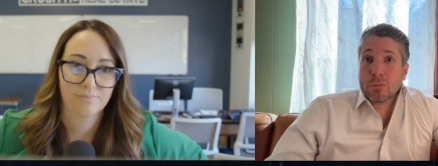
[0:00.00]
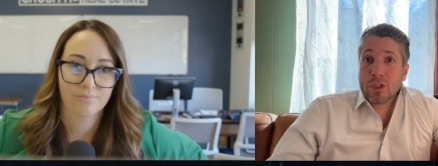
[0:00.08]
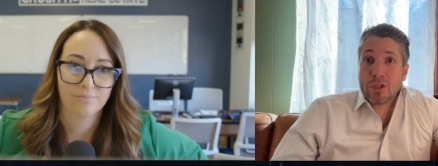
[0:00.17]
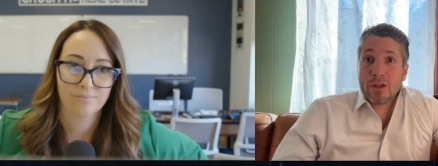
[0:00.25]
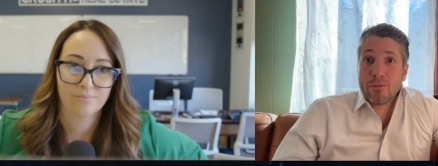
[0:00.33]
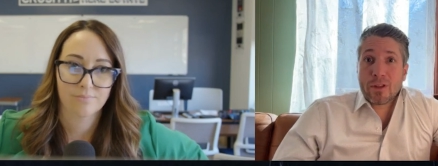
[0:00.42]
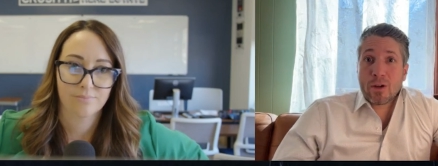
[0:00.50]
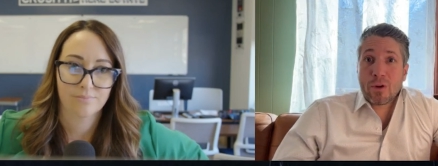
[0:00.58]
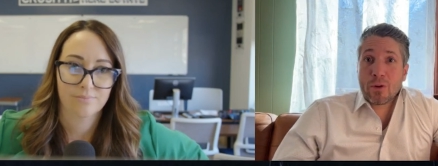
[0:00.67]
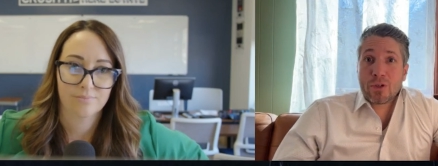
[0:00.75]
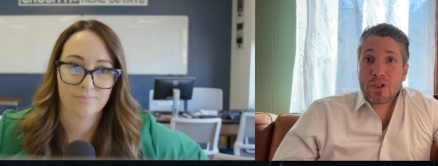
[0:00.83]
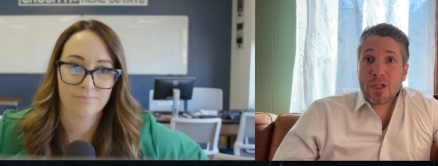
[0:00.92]
Speaker 1: achieve what they want
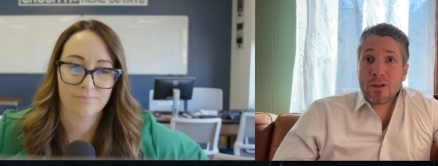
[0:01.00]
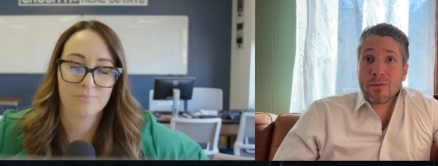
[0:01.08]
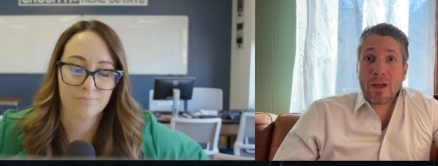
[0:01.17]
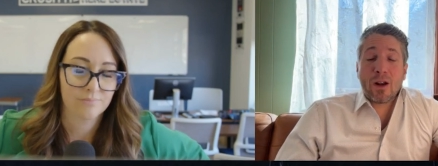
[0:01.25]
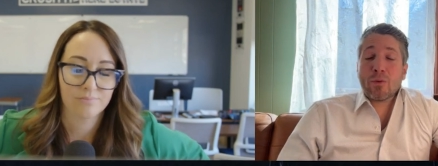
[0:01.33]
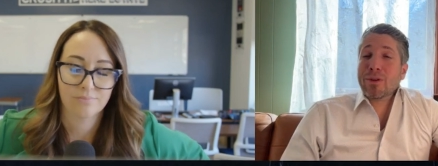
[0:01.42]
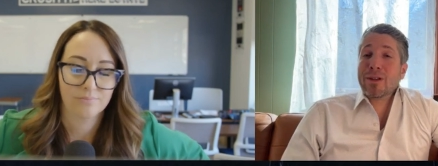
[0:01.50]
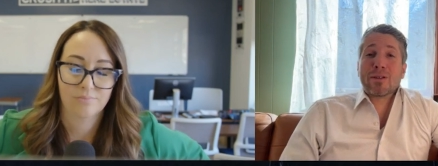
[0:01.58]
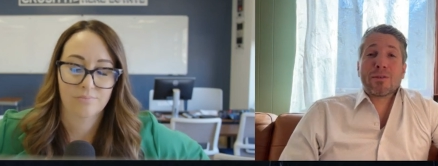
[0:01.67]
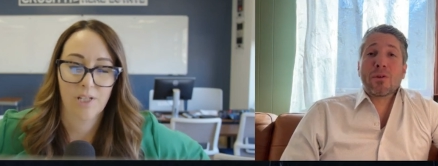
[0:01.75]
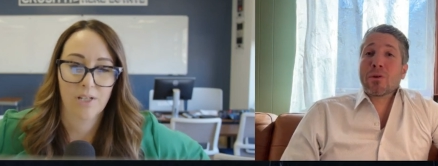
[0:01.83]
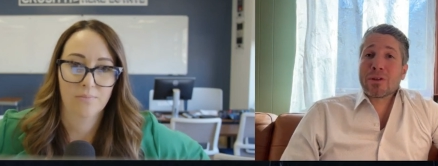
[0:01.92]
to achieve. I don't need to
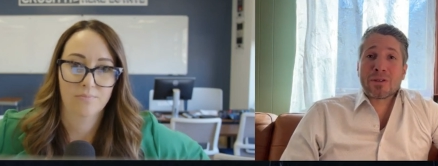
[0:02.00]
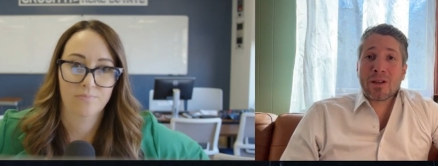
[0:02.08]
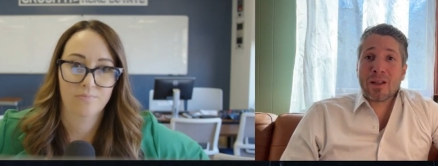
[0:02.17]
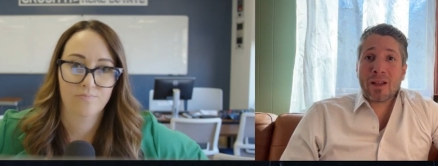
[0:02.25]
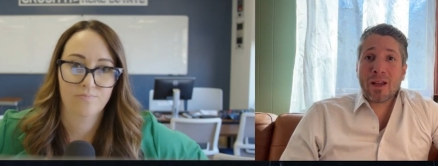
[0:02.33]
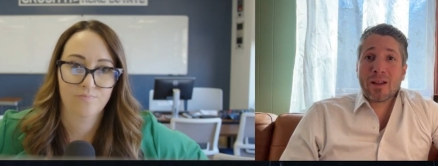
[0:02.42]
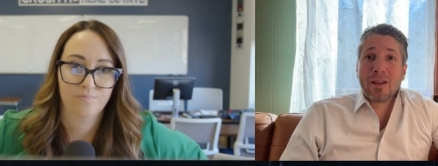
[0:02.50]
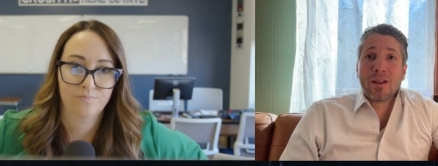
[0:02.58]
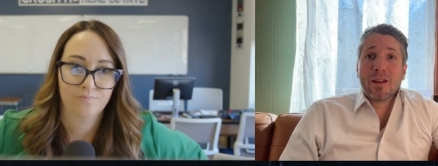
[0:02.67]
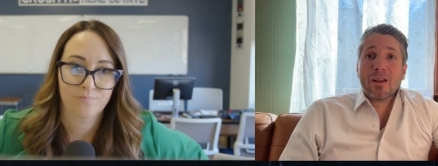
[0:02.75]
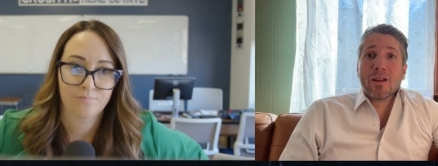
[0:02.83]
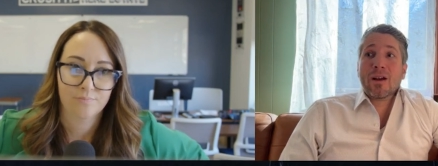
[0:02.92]
focus on that.
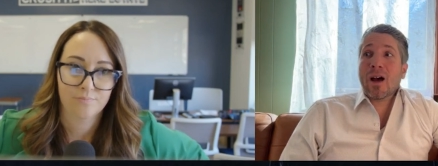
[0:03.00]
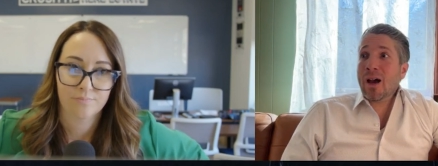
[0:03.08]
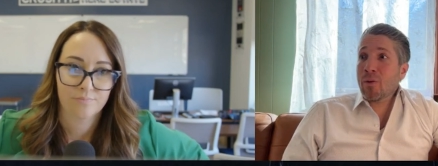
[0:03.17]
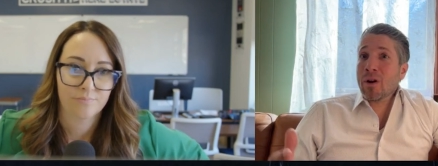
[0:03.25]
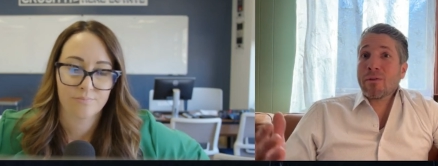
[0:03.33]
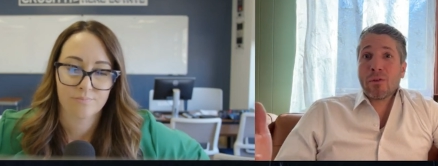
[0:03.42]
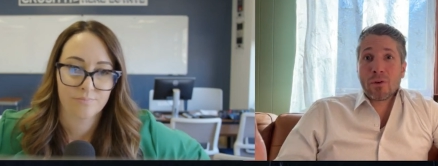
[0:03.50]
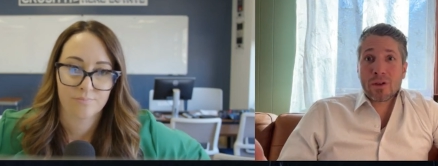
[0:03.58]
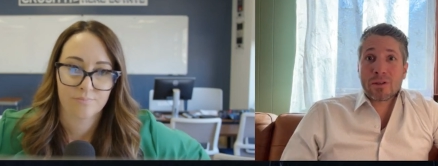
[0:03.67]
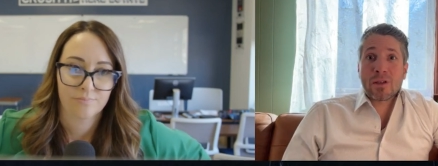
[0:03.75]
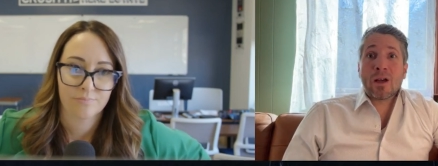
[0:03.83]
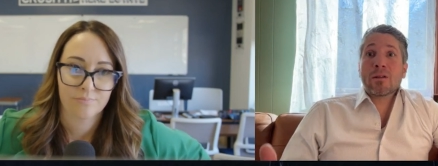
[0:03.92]
I want to
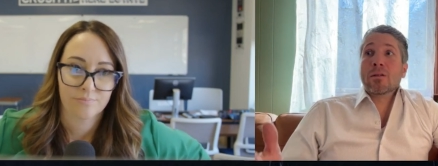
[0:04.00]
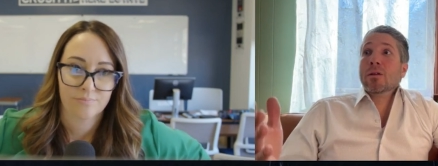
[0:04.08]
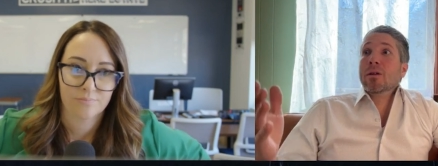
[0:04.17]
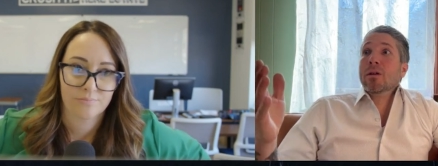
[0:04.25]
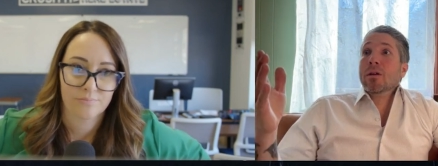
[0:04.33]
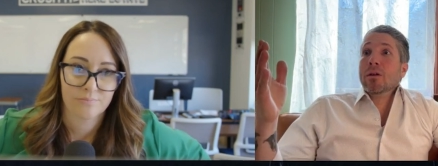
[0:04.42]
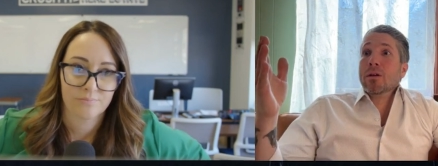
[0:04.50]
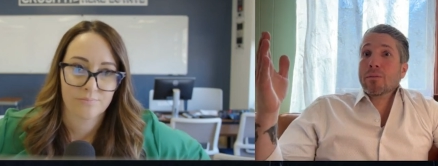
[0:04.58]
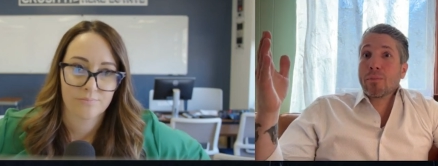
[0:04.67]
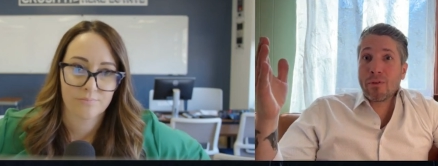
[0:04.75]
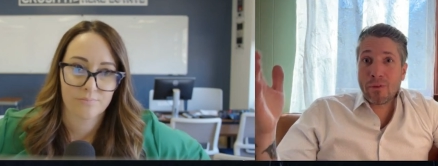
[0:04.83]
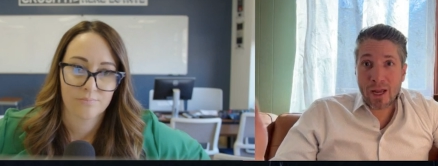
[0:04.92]
focus on
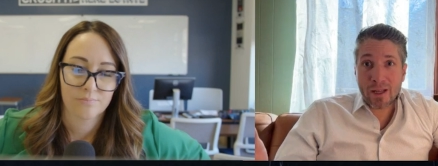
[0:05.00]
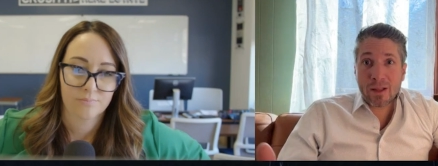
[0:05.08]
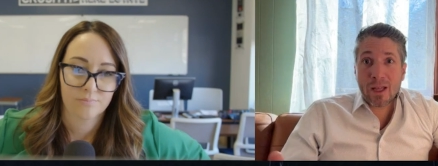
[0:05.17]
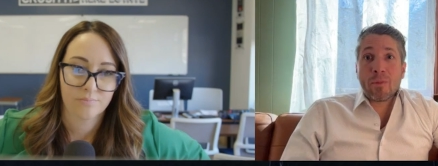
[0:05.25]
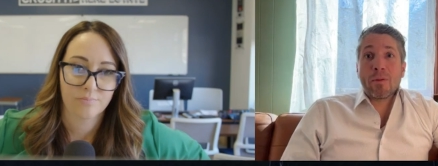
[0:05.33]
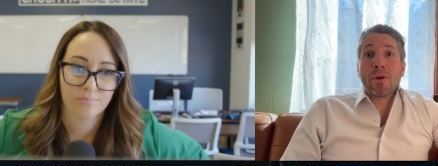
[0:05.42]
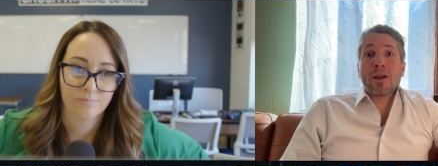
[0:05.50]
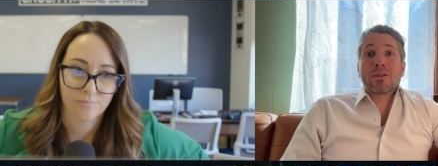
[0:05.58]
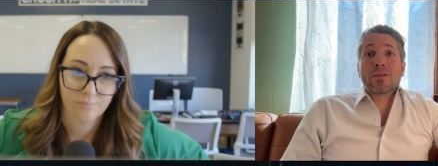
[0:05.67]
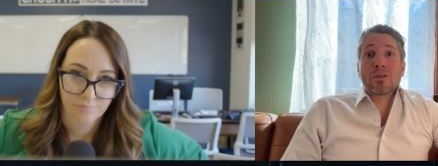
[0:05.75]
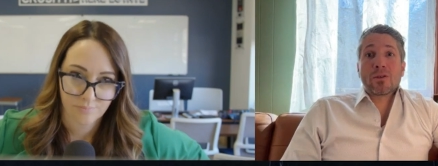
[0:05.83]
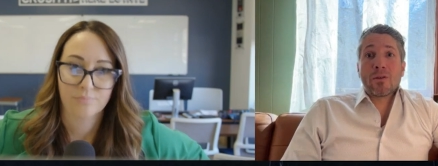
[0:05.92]
providing them the
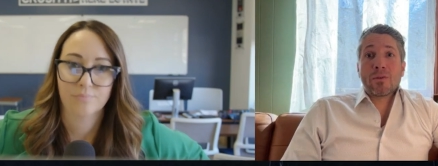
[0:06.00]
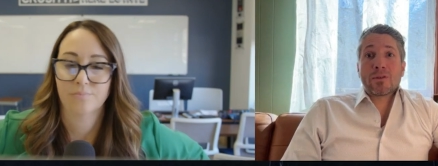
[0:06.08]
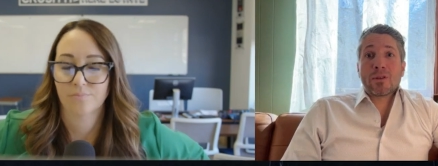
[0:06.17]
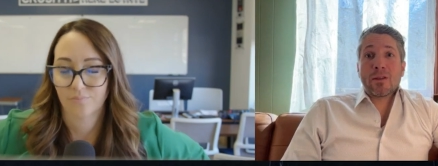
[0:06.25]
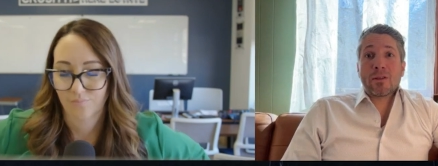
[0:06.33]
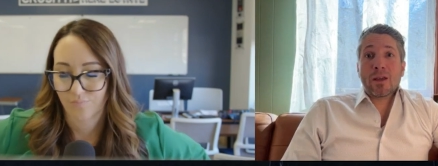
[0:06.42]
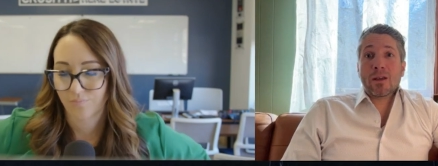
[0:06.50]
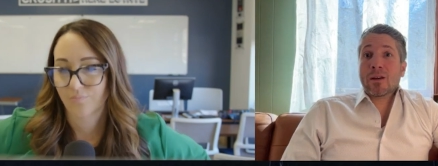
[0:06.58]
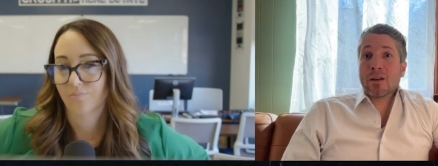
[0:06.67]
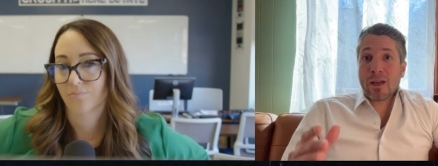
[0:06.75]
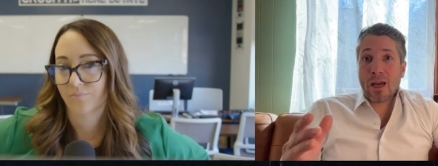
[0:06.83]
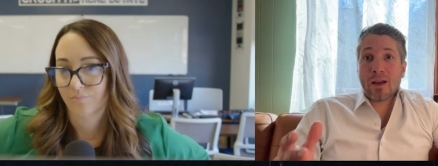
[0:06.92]
best service that they
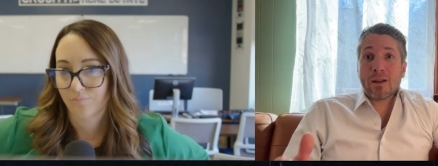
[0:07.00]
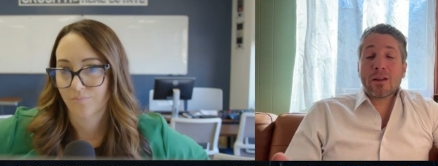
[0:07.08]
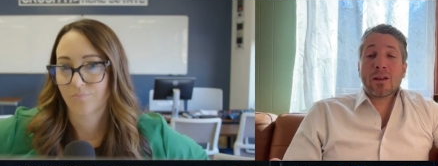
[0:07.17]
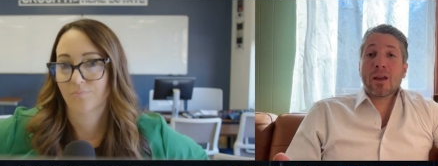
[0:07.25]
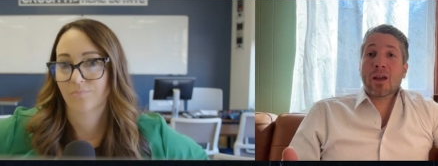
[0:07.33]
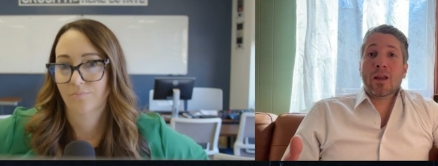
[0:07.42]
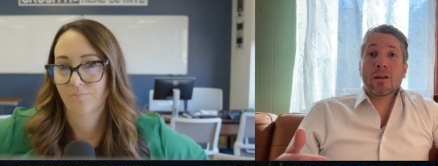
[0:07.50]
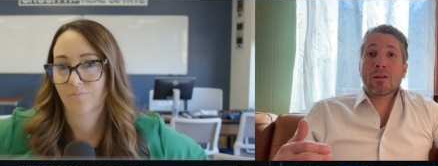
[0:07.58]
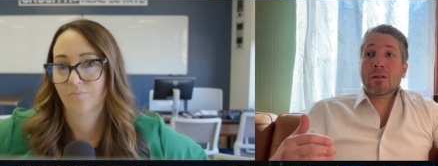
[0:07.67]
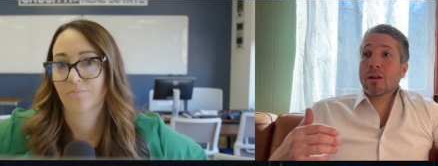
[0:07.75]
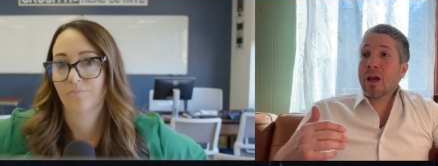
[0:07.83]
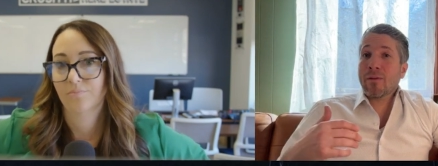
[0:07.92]
can get
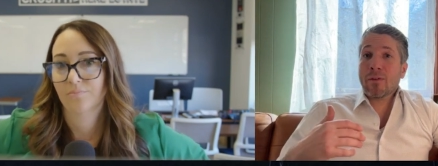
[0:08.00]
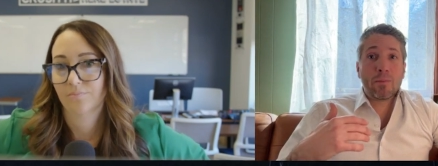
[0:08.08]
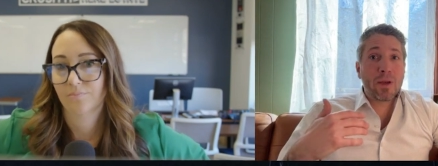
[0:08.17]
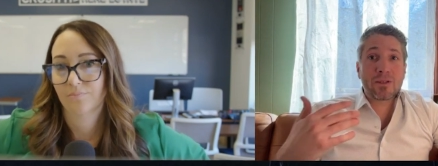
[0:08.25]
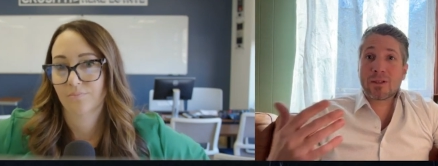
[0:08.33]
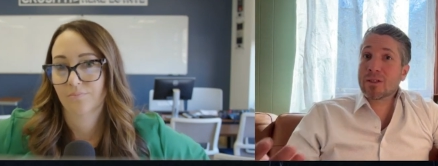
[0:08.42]
and having the best